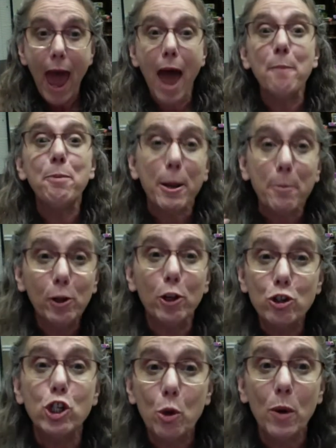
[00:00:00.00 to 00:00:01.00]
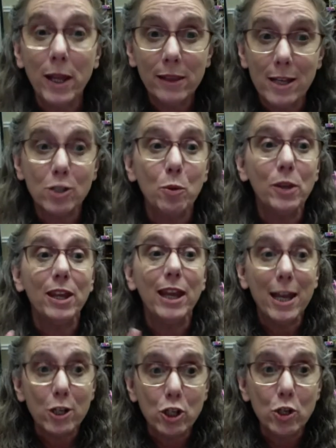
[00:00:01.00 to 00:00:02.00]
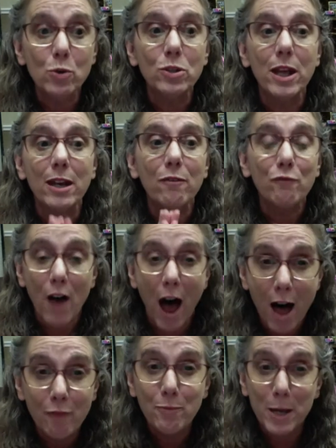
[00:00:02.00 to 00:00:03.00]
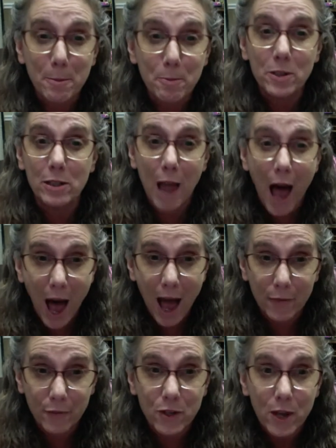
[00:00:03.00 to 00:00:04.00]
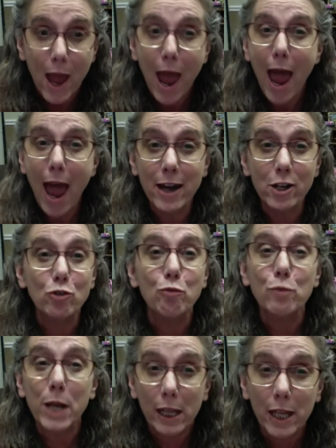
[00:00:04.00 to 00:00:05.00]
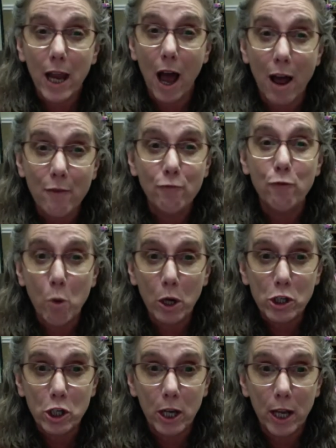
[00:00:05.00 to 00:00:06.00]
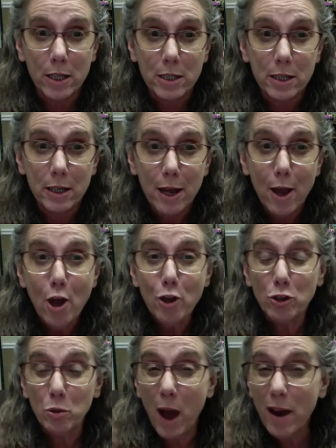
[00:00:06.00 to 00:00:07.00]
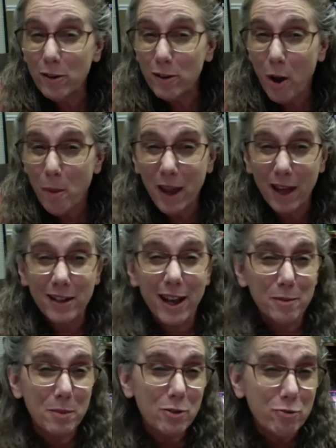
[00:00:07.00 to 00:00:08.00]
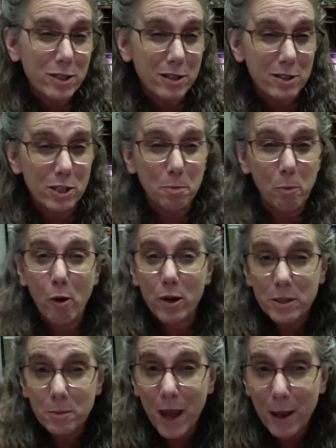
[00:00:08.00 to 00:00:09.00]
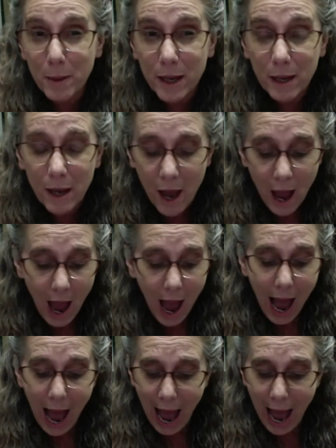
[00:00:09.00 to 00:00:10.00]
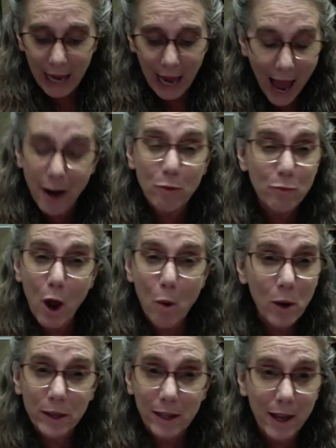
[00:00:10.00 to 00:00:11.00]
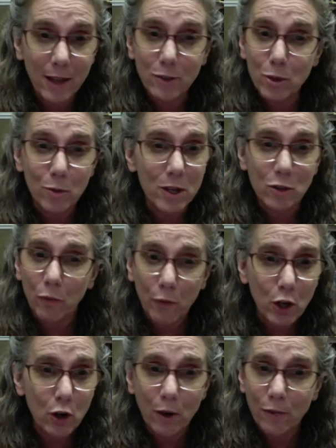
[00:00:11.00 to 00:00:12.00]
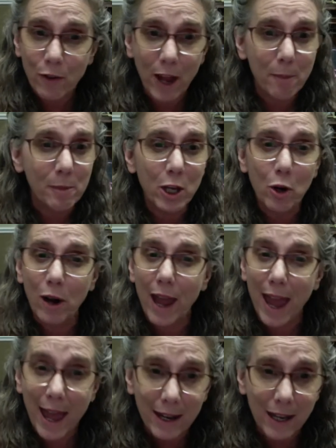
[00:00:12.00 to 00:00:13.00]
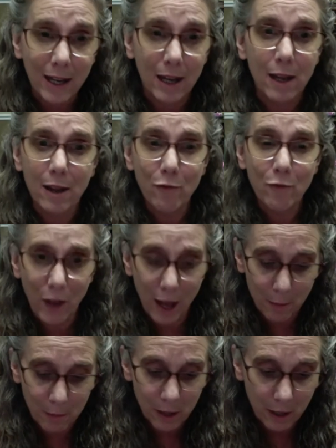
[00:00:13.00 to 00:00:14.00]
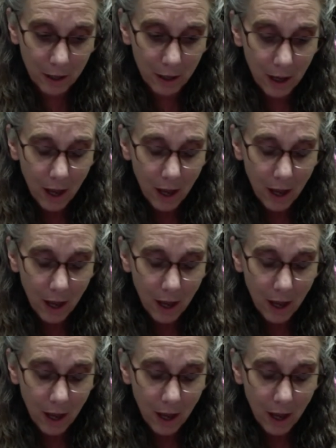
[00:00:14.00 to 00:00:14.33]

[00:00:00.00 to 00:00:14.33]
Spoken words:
And people are doing this with issues that involve people's lives. And it's really unfortunate. So I don't know, man, get them interested in sports, maybe? I don't know what the answer is for your family or any family.